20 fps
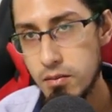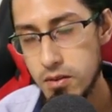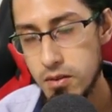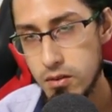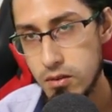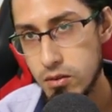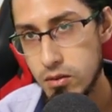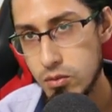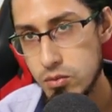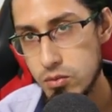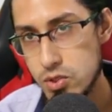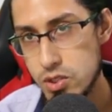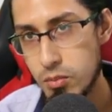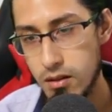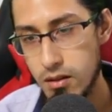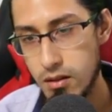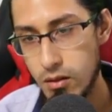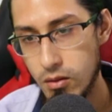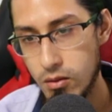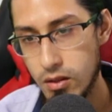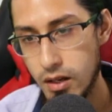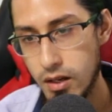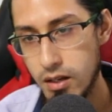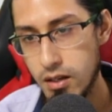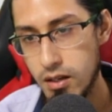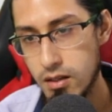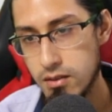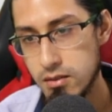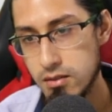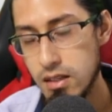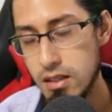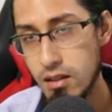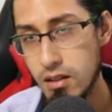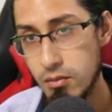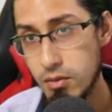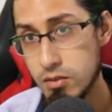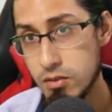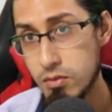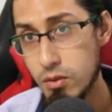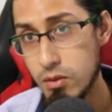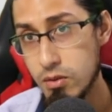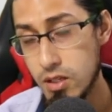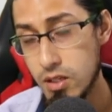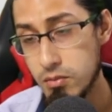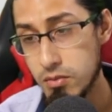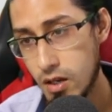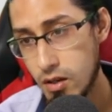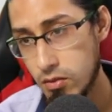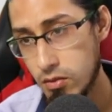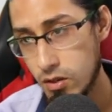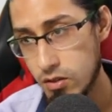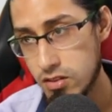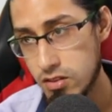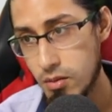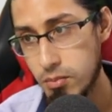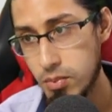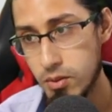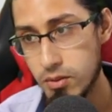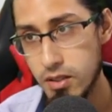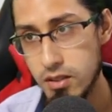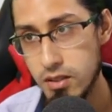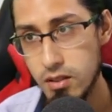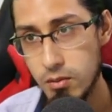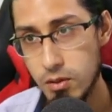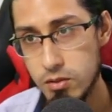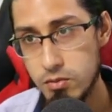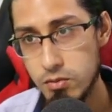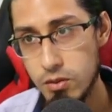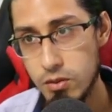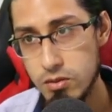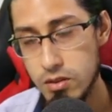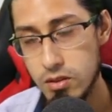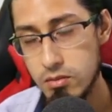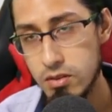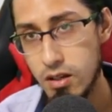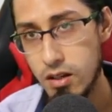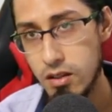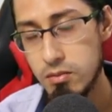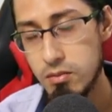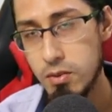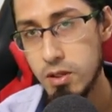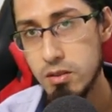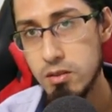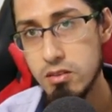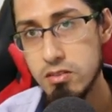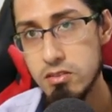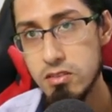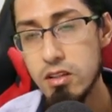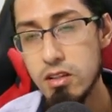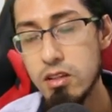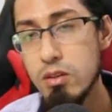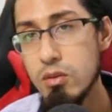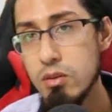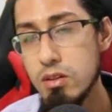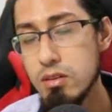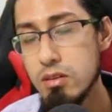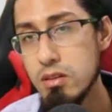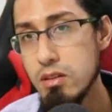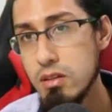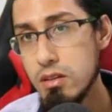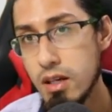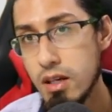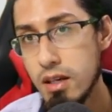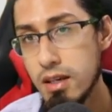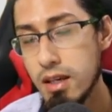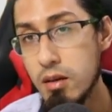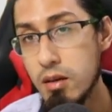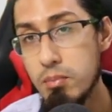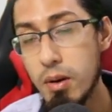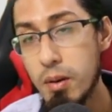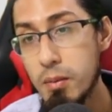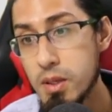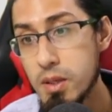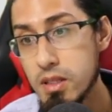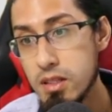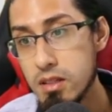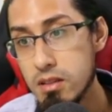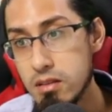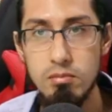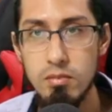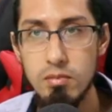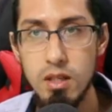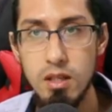to SharePoint Online as Dataverse for Teams. For example, Dataverse for Teams has better security capabilities.